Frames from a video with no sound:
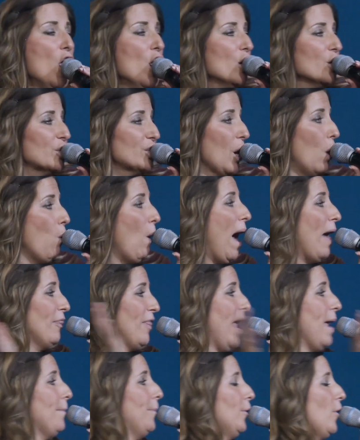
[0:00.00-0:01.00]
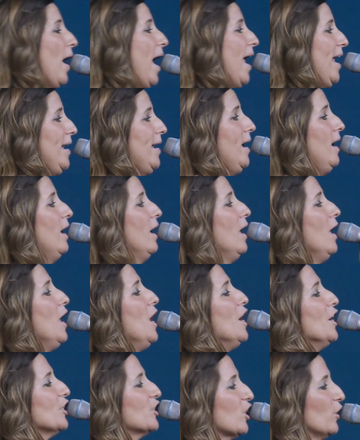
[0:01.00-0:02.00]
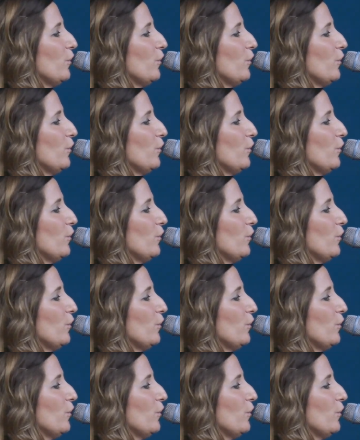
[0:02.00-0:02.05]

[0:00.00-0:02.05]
So while they pray to